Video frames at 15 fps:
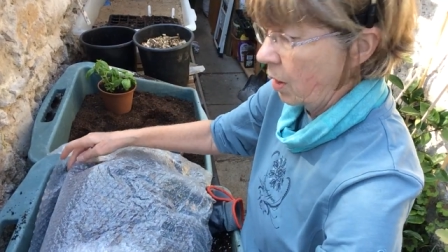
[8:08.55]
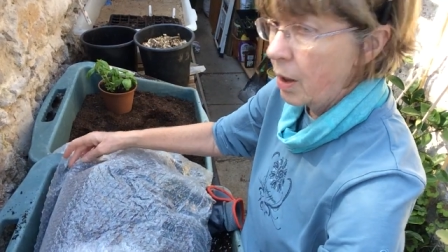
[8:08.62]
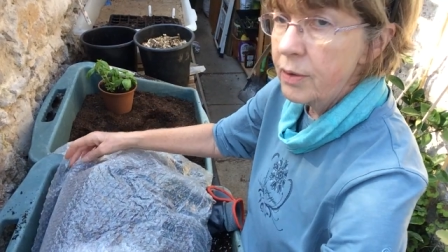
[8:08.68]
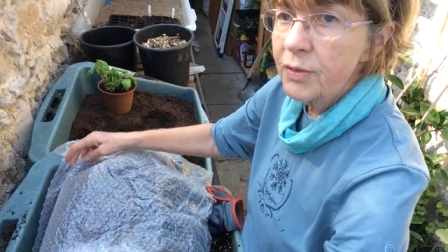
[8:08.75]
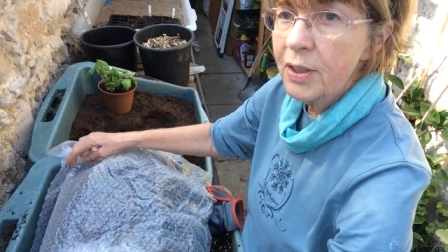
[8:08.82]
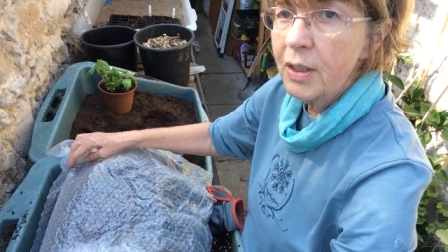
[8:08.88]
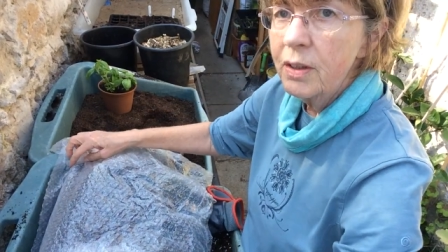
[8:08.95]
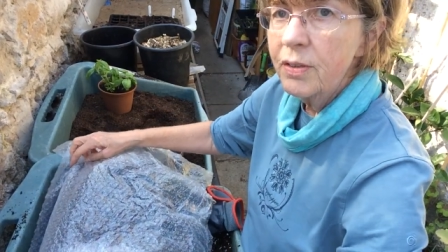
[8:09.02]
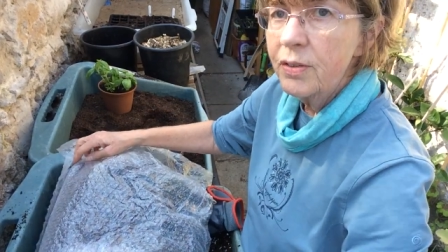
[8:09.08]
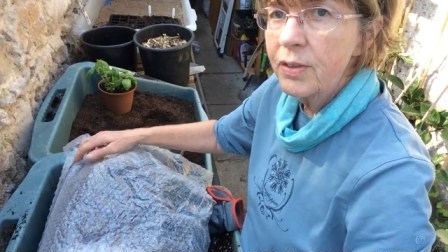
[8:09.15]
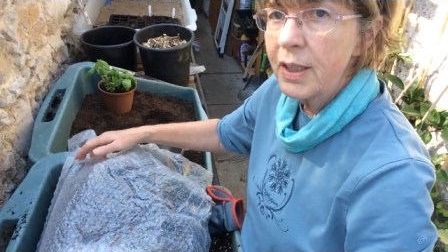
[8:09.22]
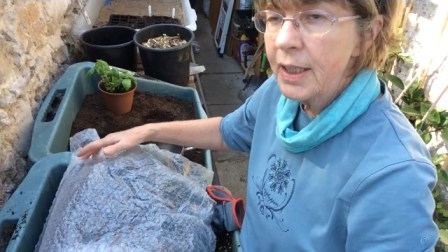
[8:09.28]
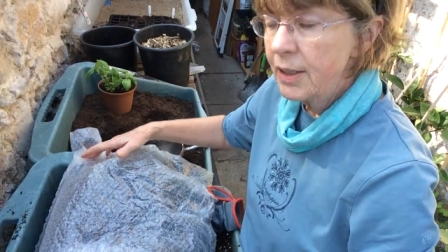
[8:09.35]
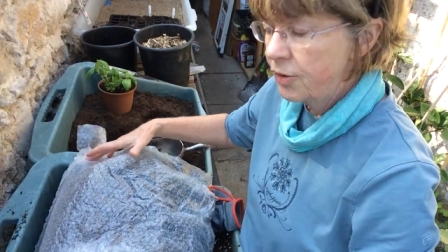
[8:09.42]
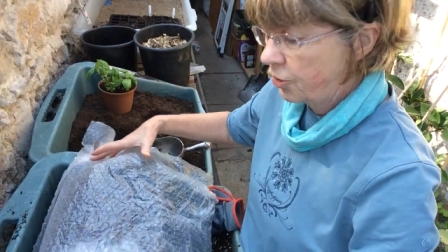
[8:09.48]
until the
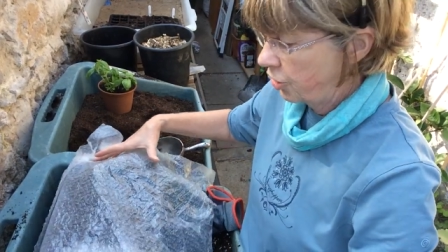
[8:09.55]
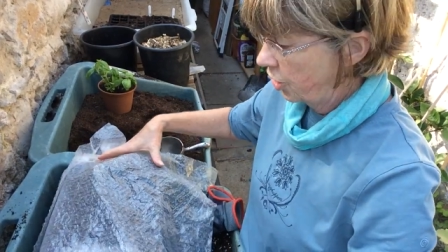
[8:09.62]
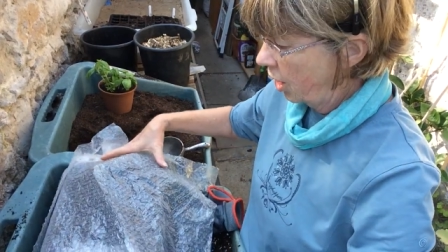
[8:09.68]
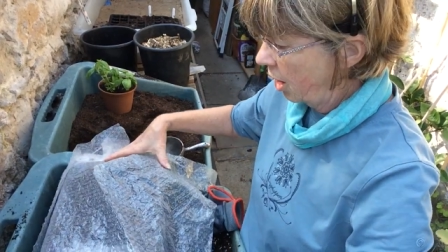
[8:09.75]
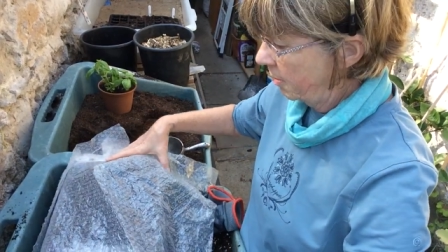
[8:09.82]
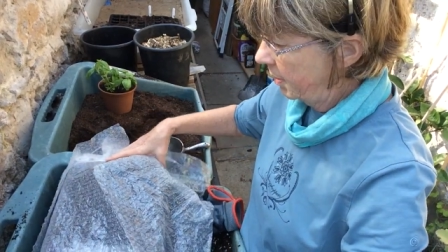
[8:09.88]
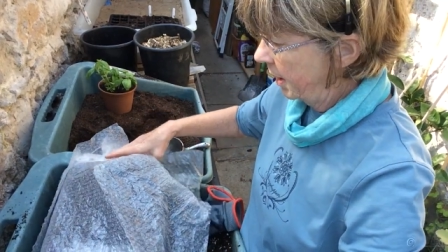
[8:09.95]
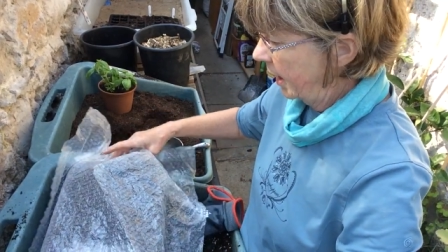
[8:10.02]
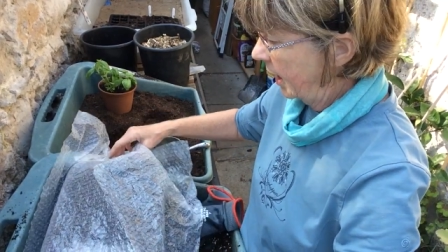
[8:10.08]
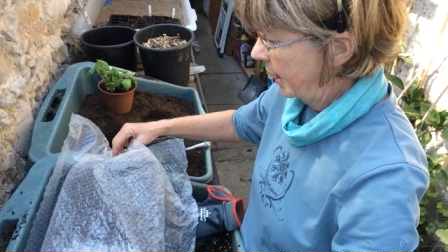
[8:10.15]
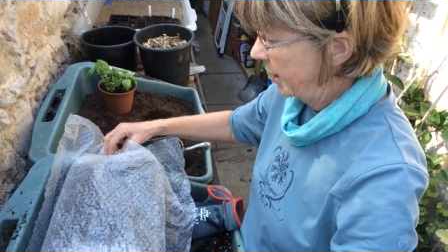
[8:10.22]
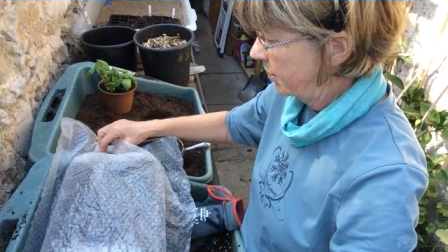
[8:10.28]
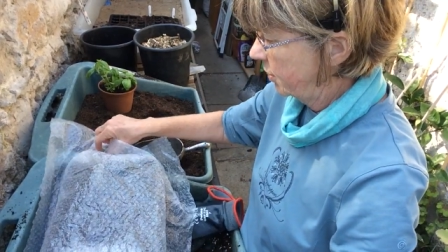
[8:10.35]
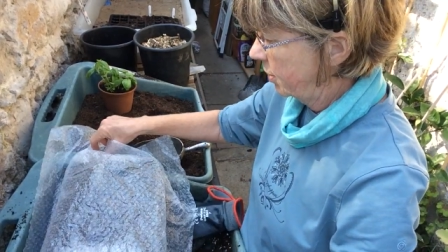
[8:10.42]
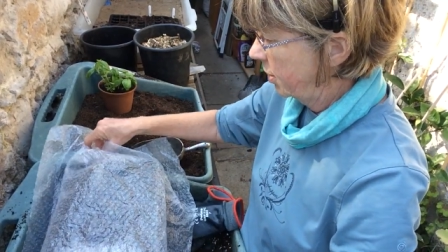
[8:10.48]
seeds
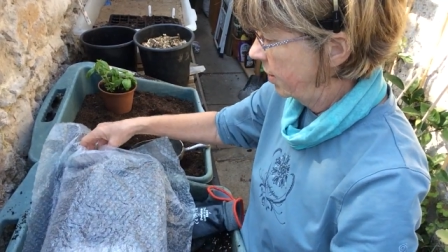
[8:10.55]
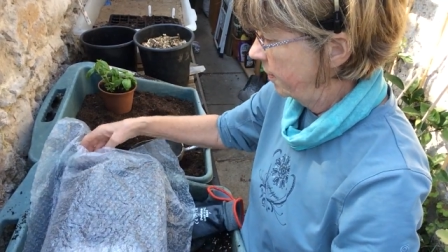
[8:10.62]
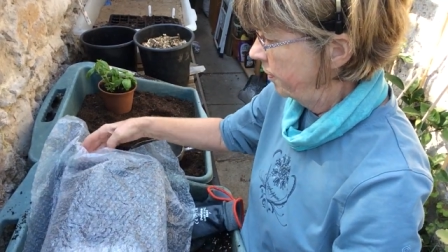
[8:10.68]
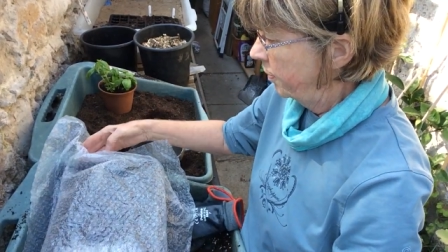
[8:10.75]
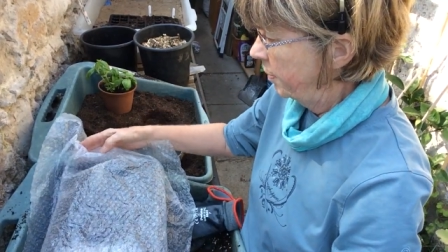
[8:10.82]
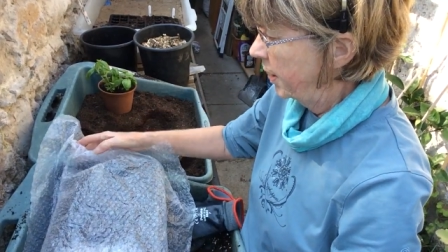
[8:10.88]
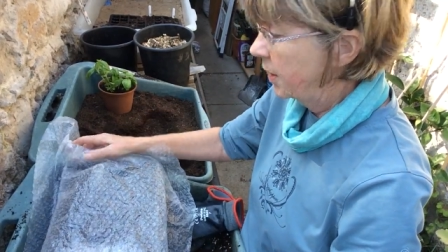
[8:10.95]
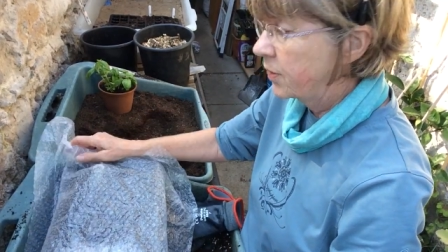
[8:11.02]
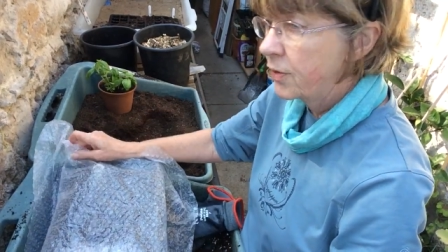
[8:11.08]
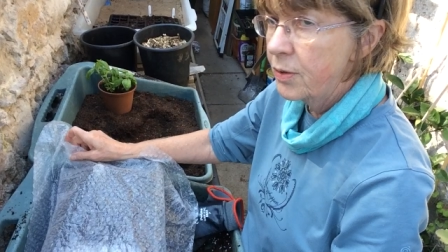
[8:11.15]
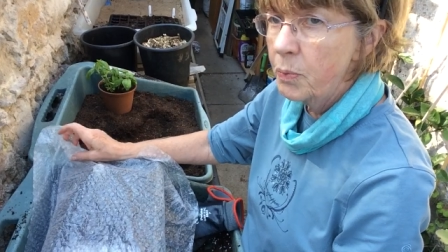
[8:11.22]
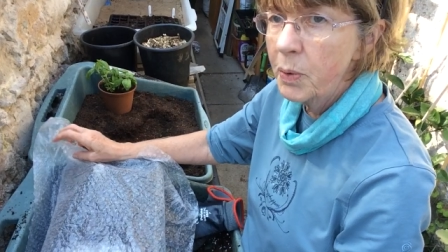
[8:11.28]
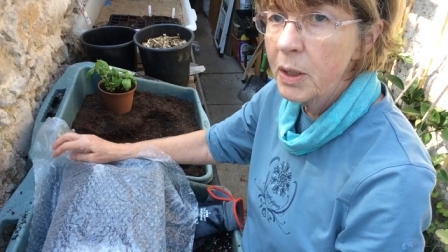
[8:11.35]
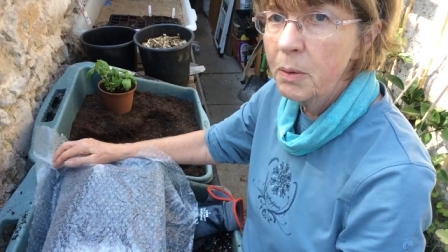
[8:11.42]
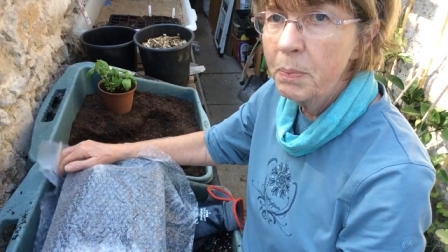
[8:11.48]
germinate, because
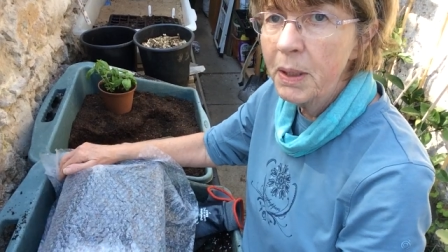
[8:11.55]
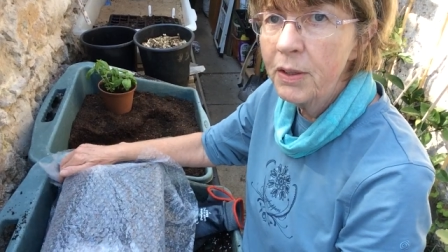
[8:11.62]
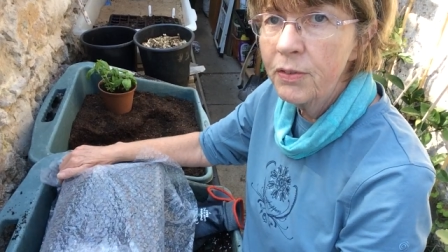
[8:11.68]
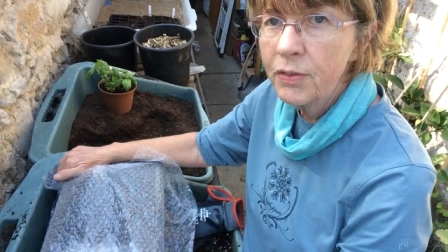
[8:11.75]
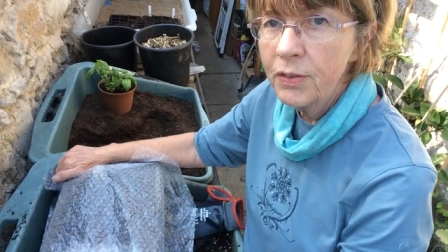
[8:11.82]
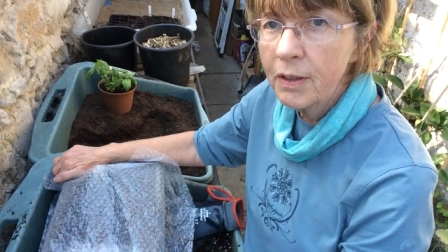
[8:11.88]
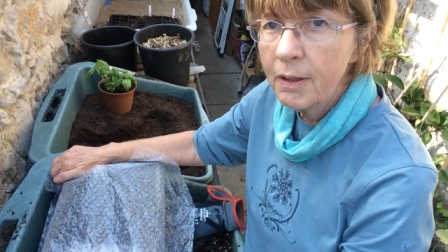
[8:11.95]
there will be